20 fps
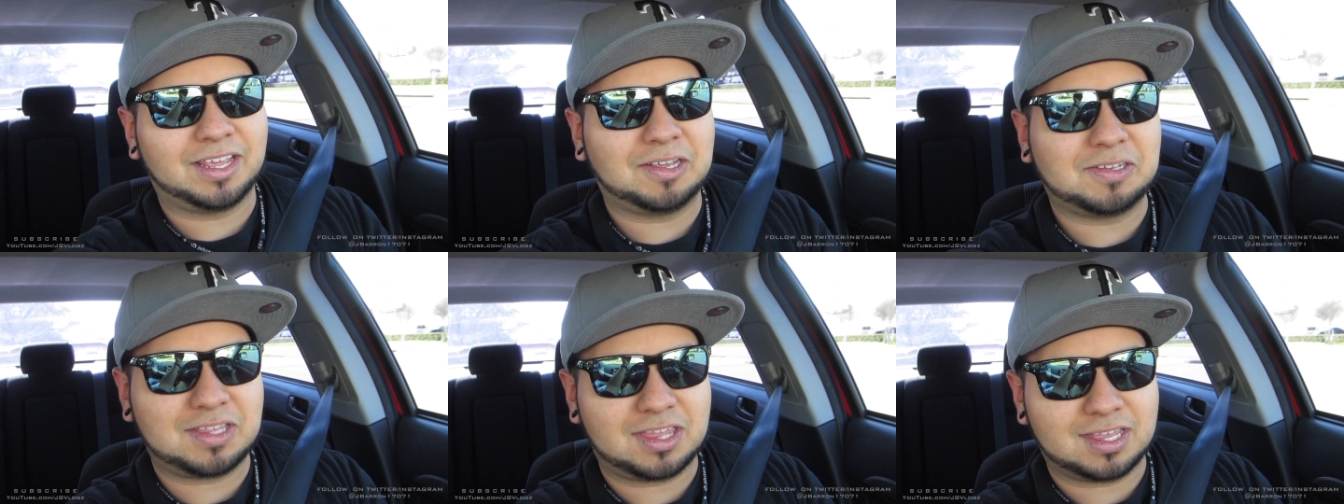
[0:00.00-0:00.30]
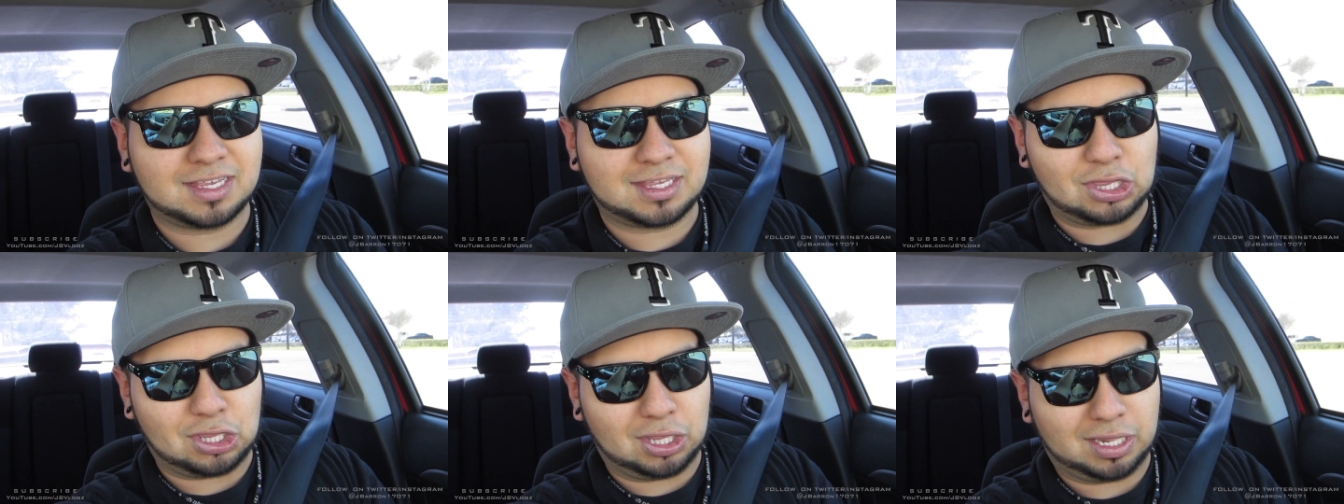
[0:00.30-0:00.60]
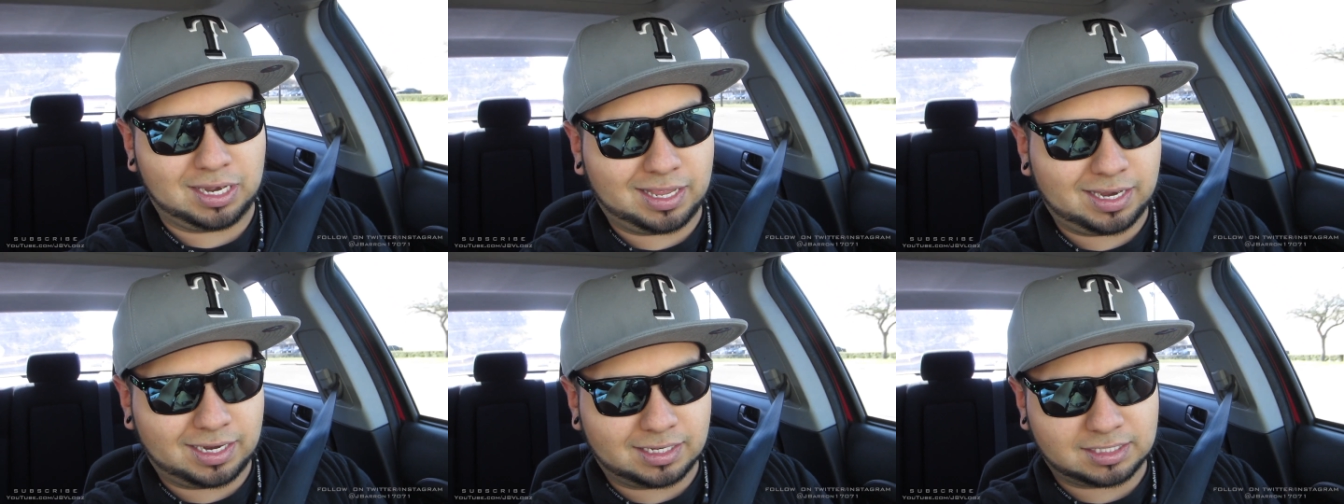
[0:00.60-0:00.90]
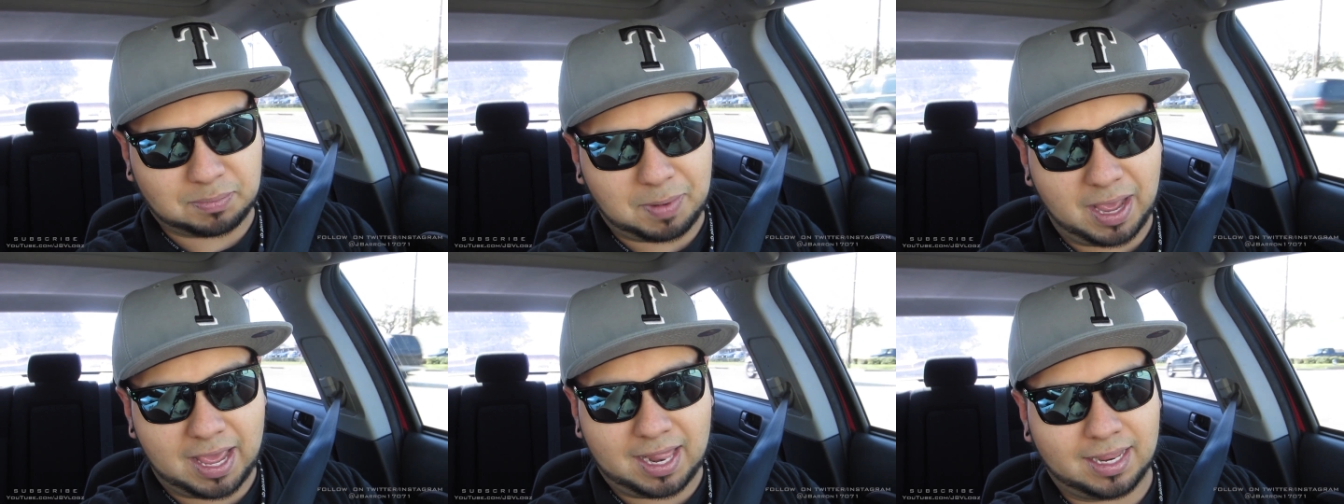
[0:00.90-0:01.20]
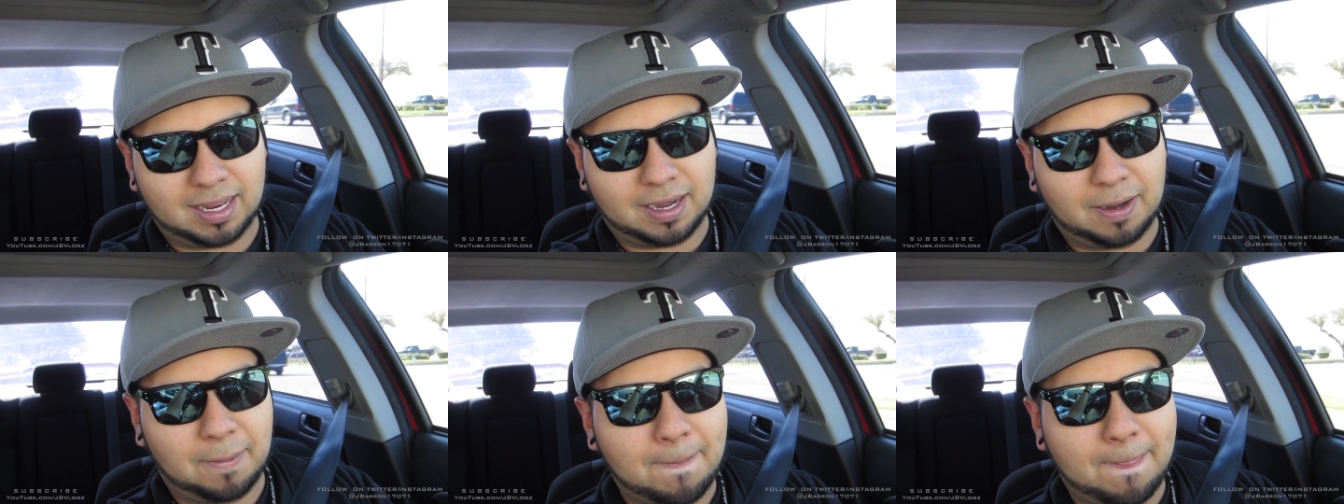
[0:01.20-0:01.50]
He was just chilling,
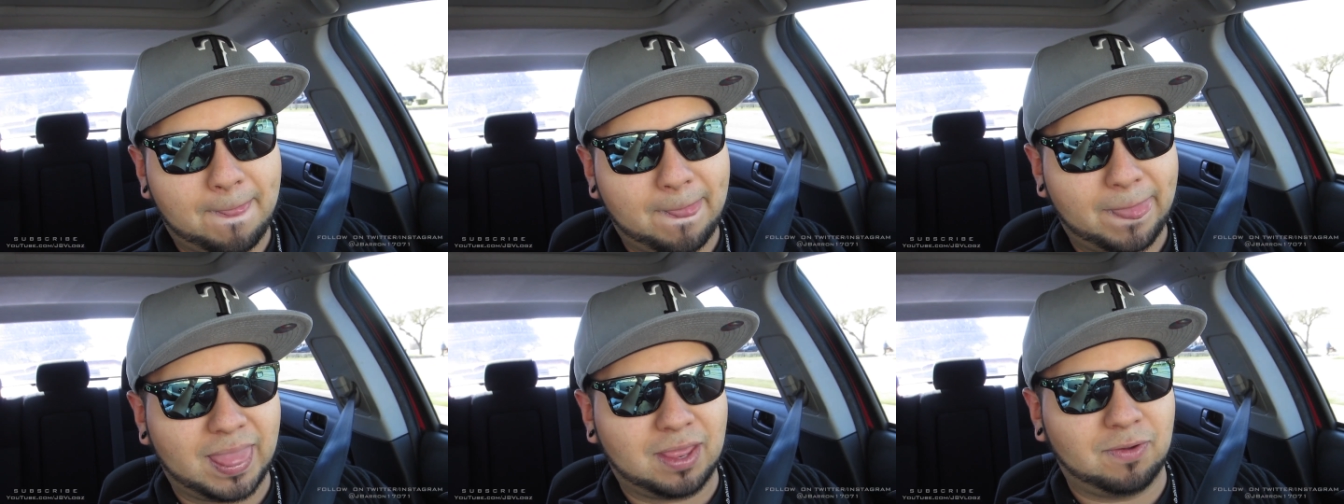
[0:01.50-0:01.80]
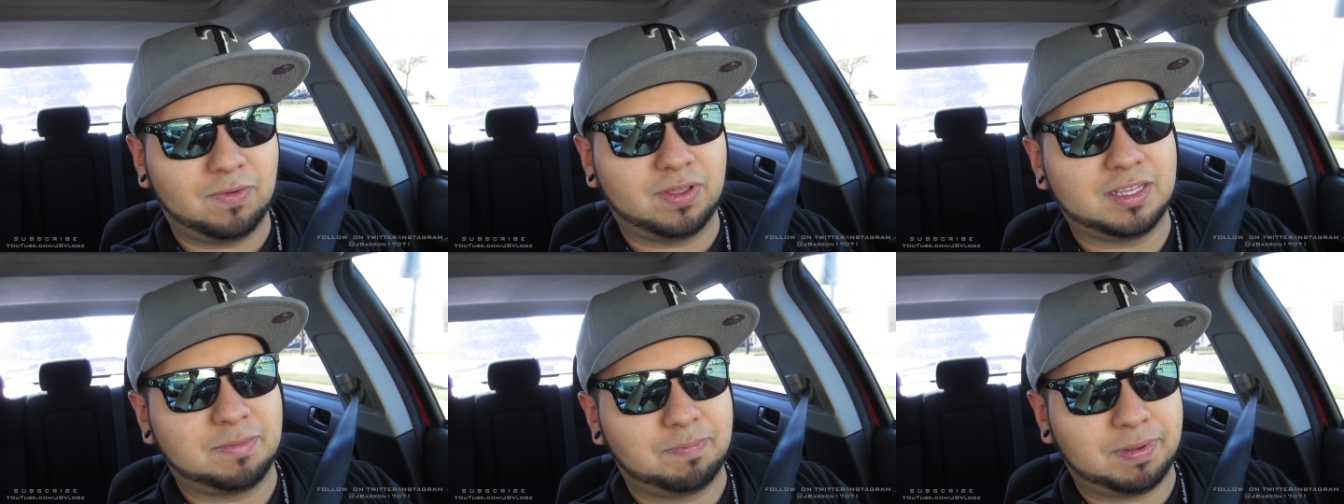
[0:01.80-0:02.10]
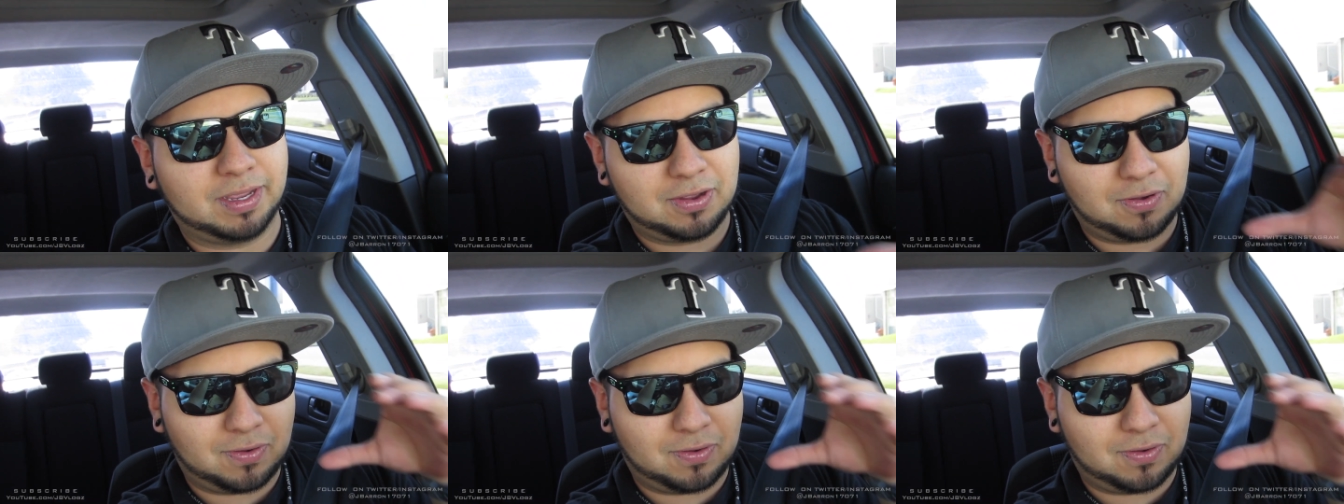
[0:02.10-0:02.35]
smiling with his big